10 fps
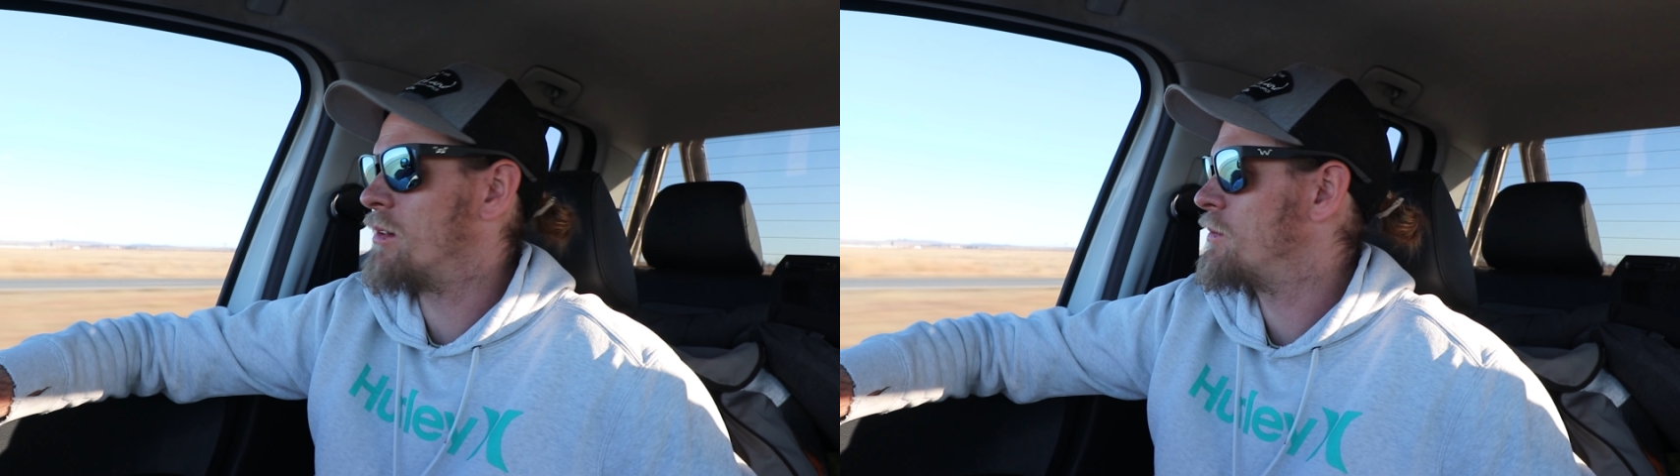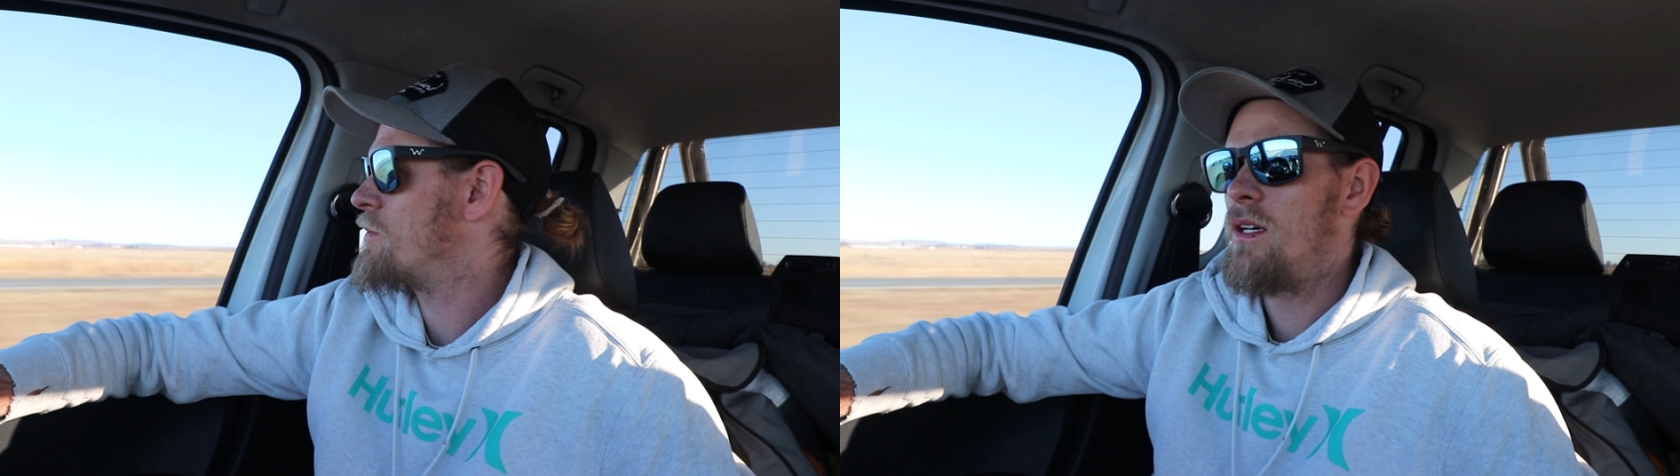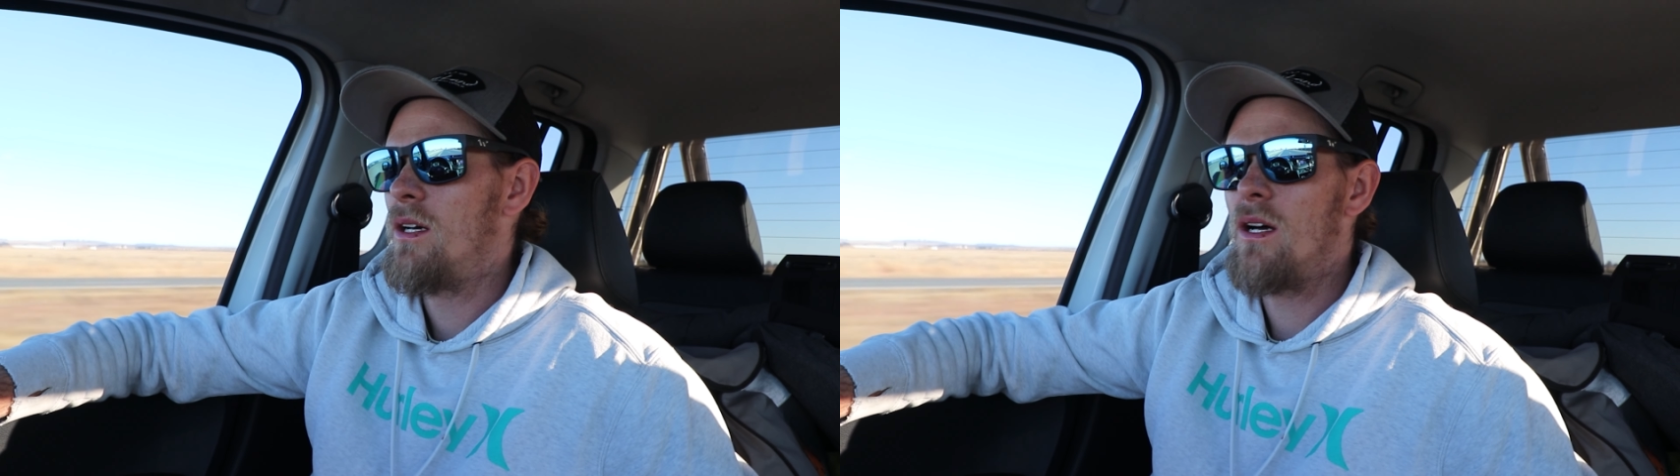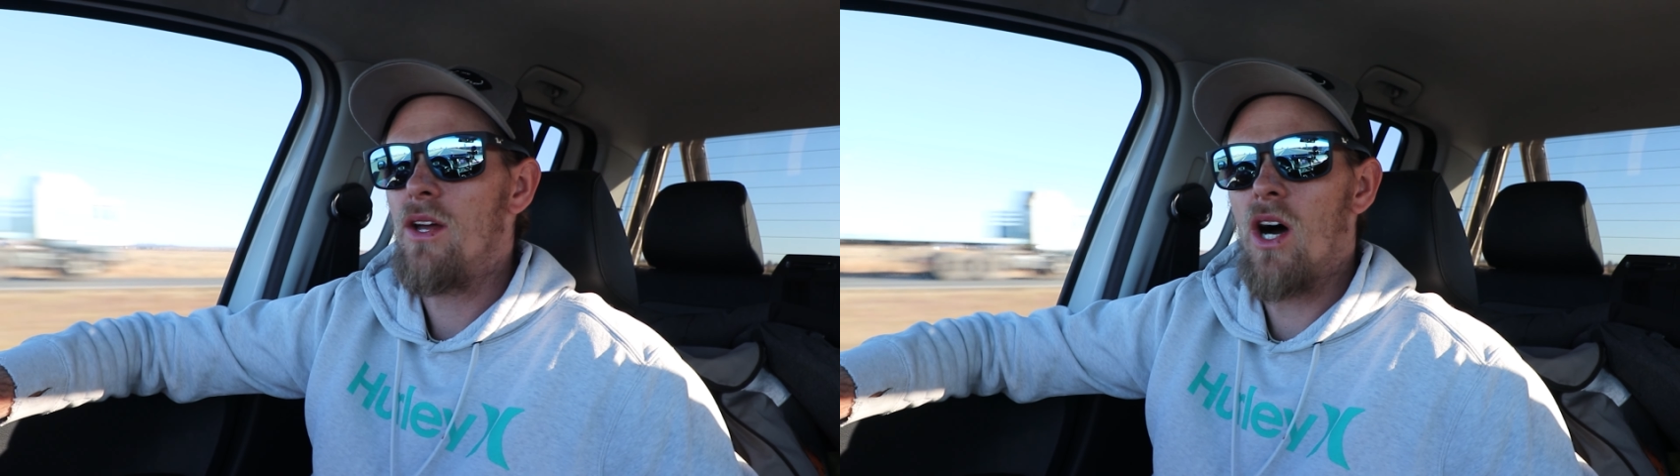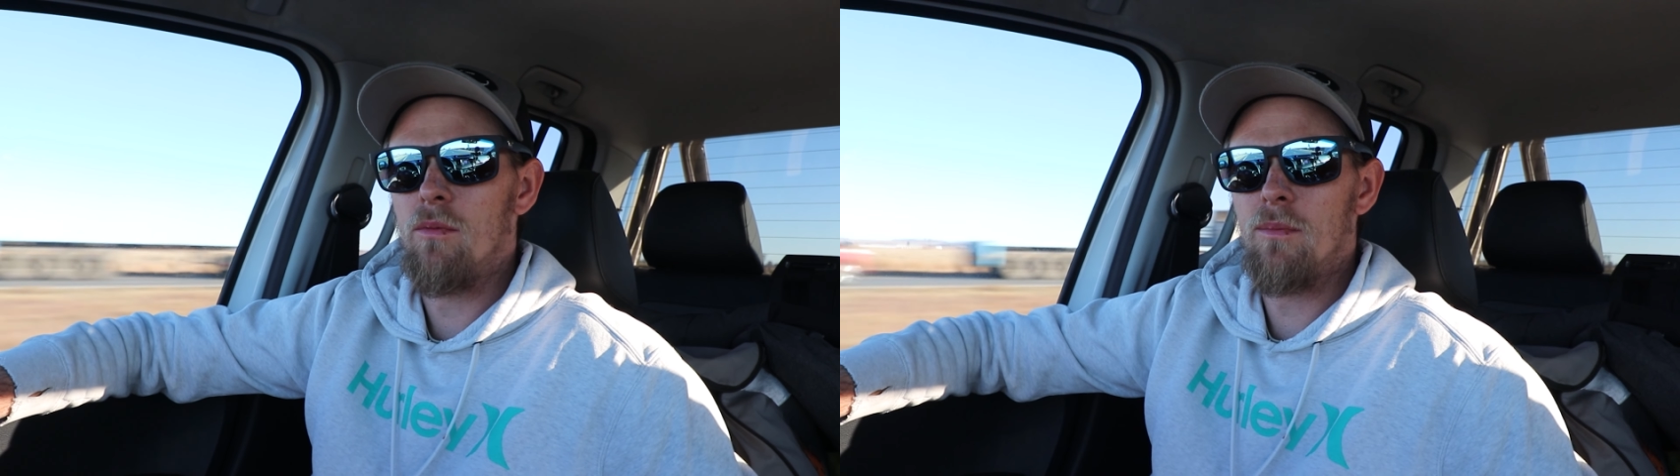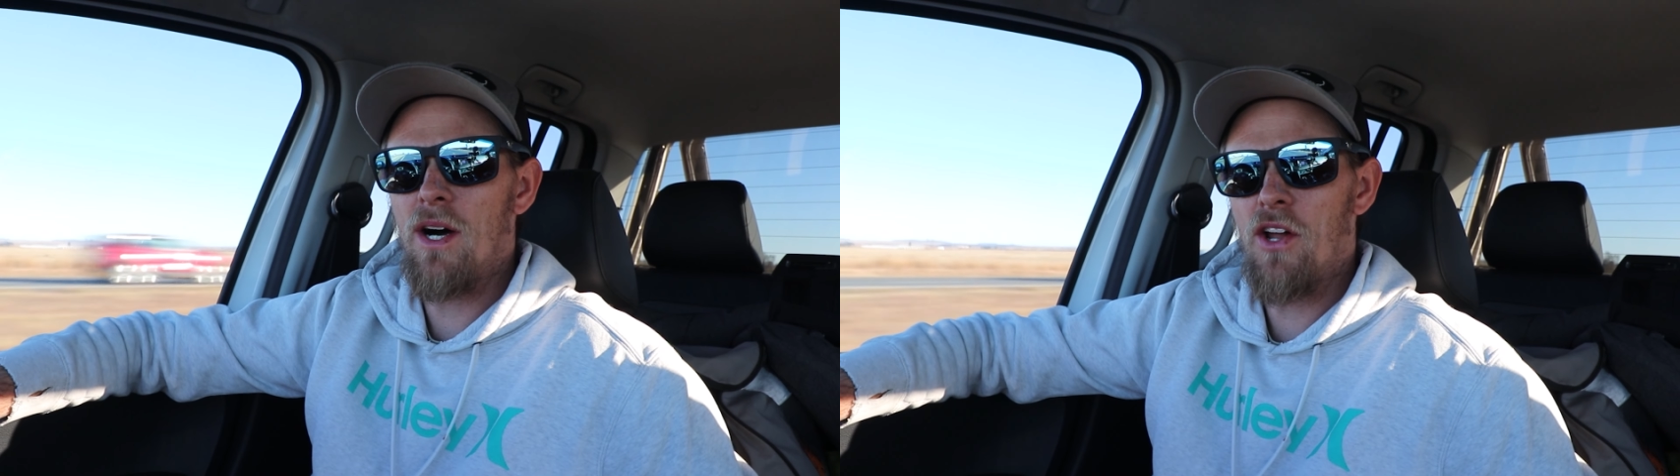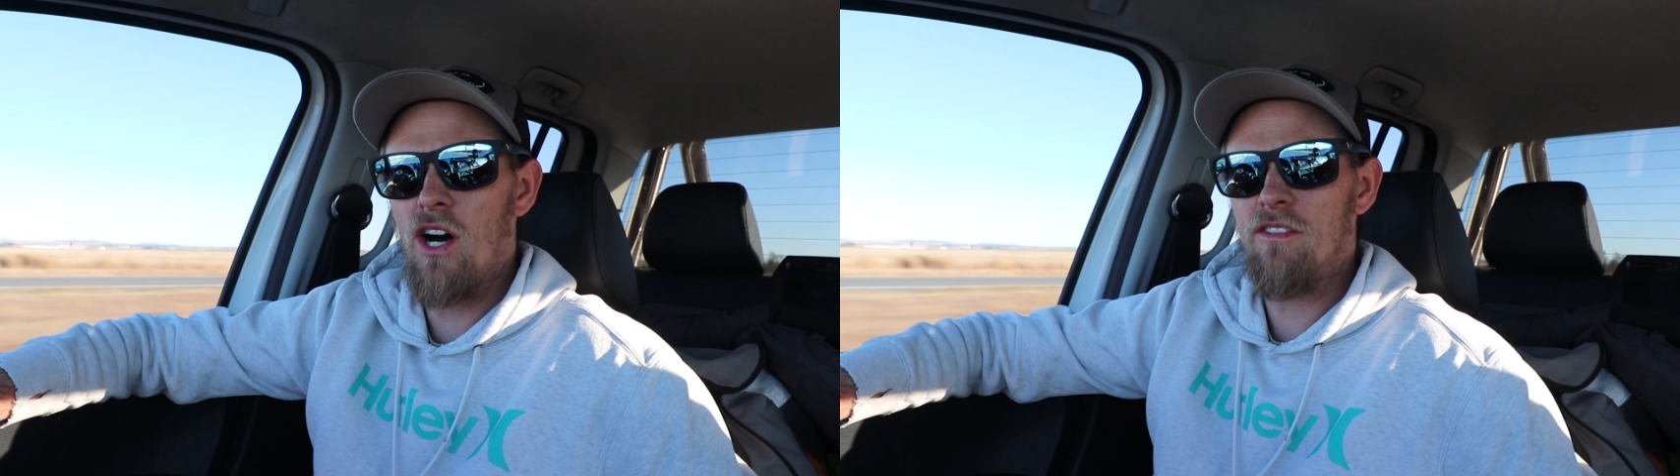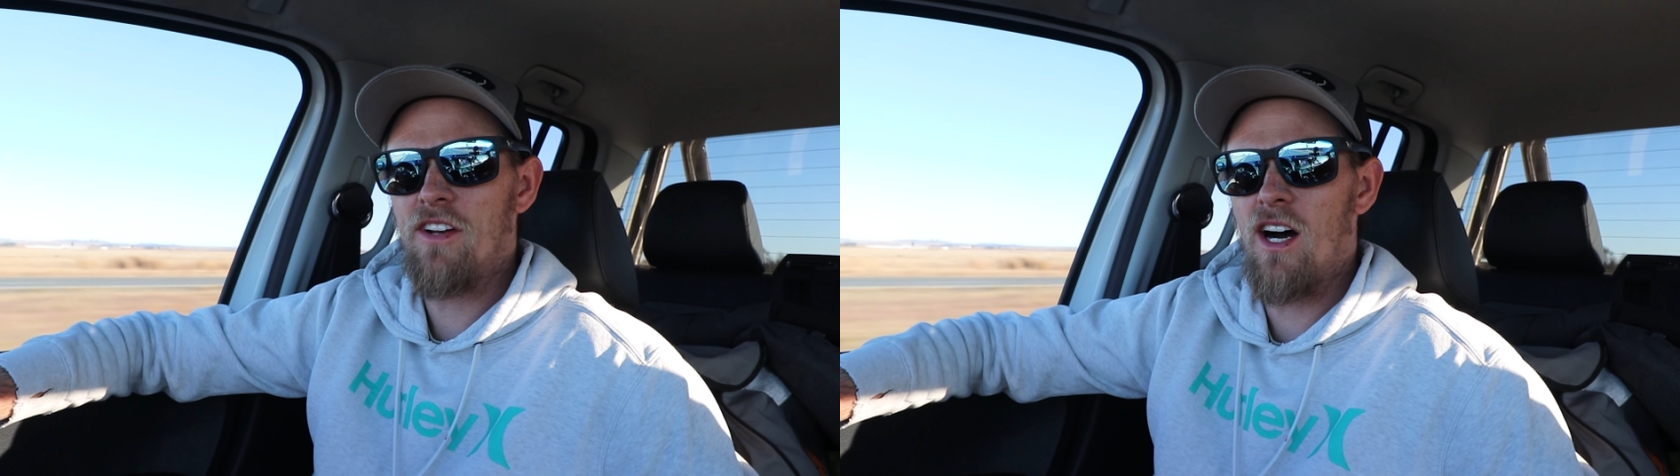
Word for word: Yeah, I'm about half